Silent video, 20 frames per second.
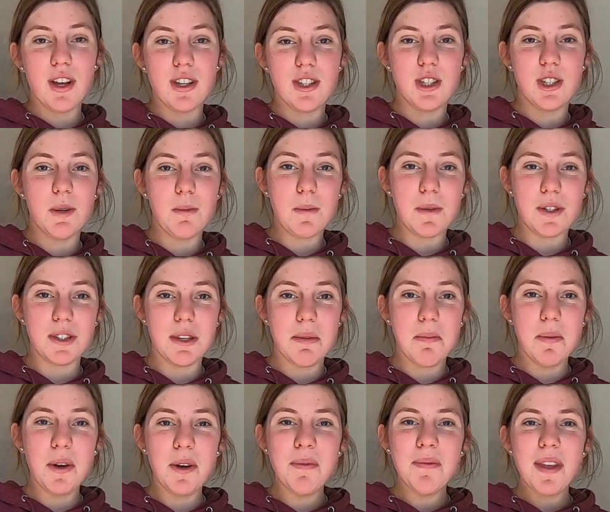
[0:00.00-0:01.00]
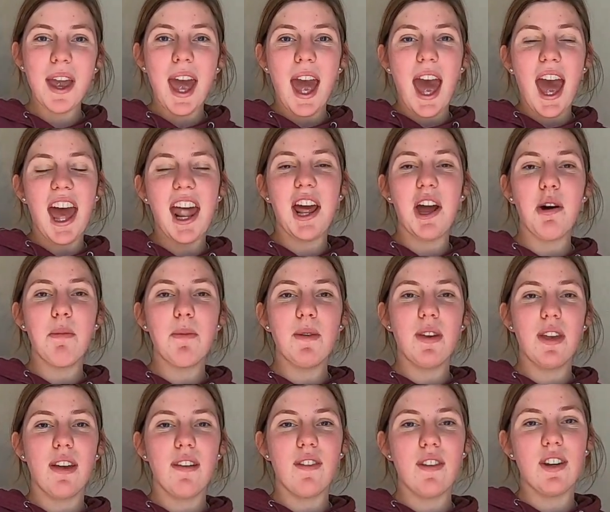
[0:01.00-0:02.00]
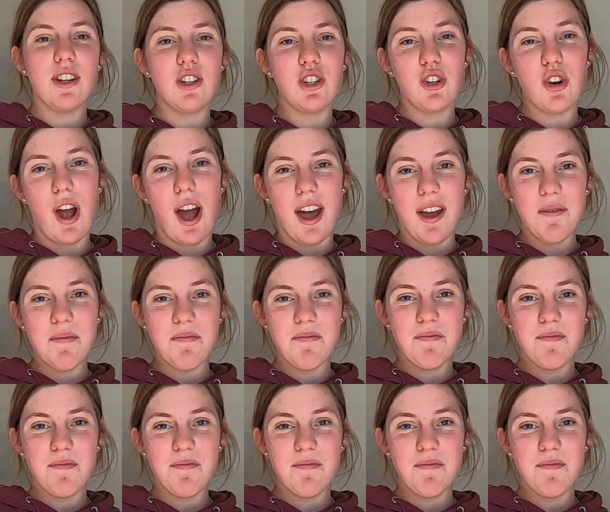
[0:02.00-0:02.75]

It's super simple, and I hope you give it a try.